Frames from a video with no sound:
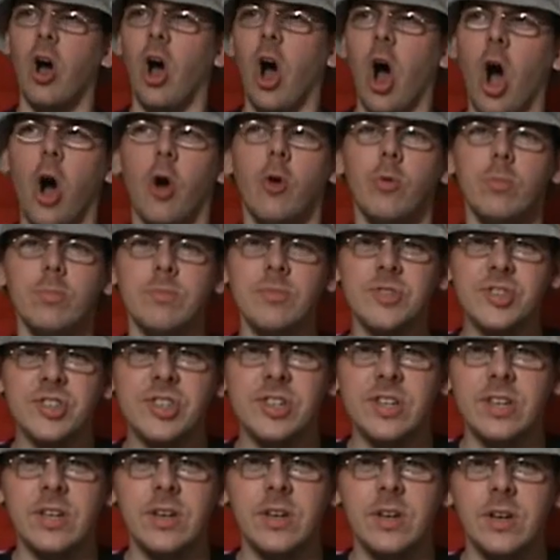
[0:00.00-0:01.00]

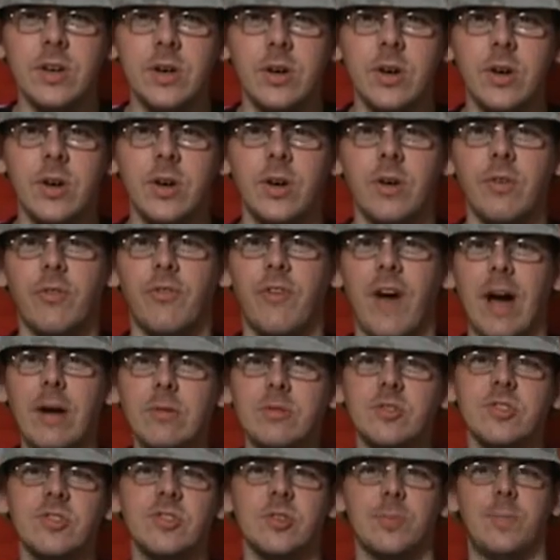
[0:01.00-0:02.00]
homes,
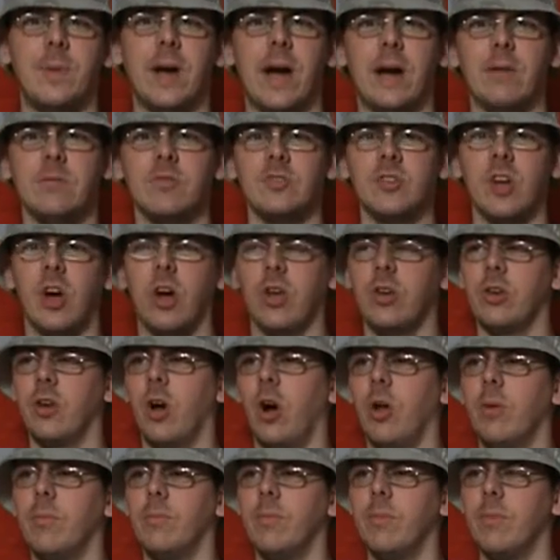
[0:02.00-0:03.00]
thousands of pounds on
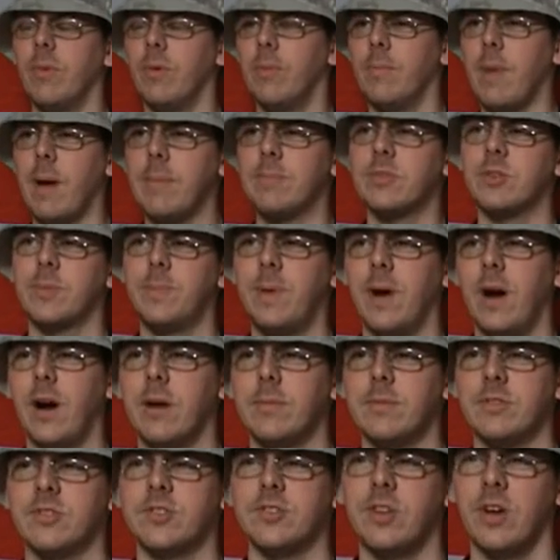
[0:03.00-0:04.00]
on members of
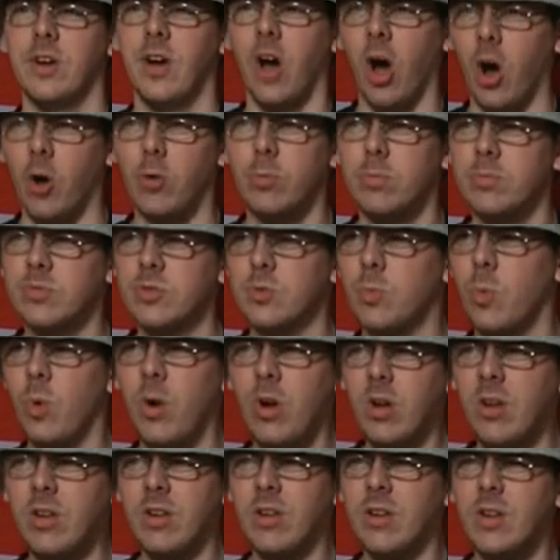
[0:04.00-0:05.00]
parliament's homes.
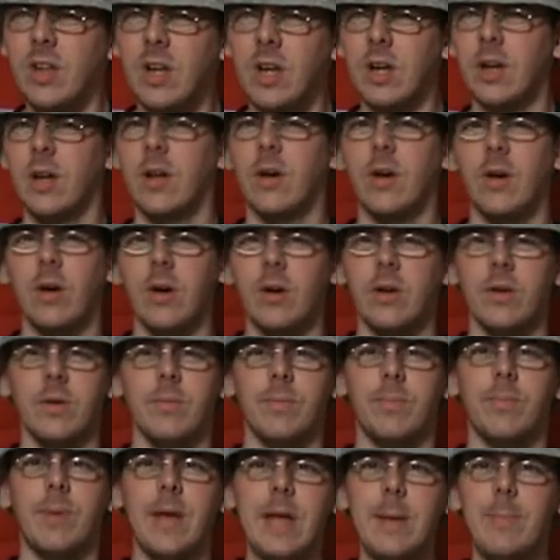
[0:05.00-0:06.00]
What?
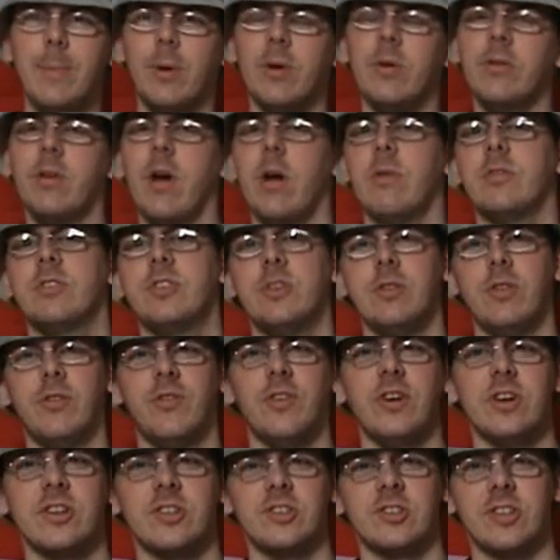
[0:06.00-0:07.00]
people who go to
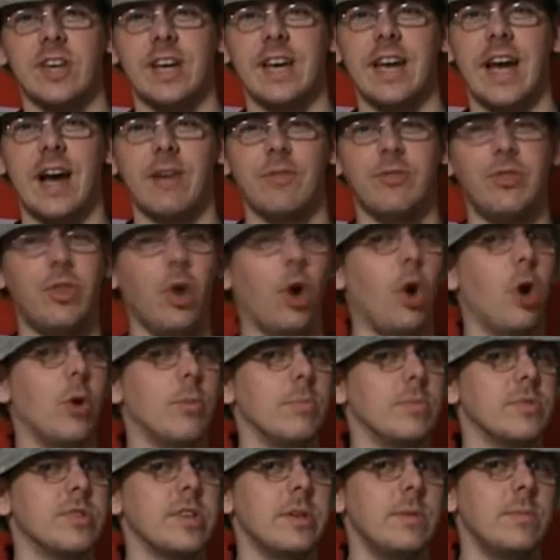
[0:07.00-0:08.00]
university have
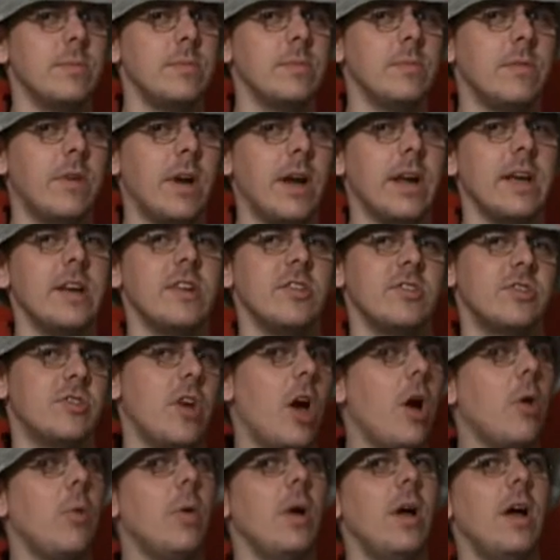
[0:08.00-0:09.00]
dorms, right?
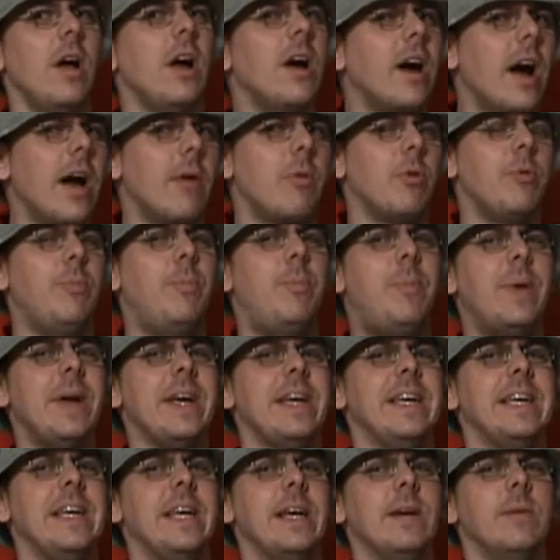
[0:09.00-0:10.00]
So there would
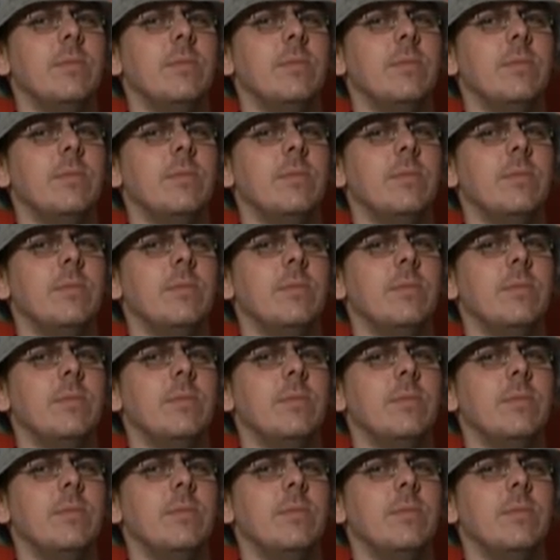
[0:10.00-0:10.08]
be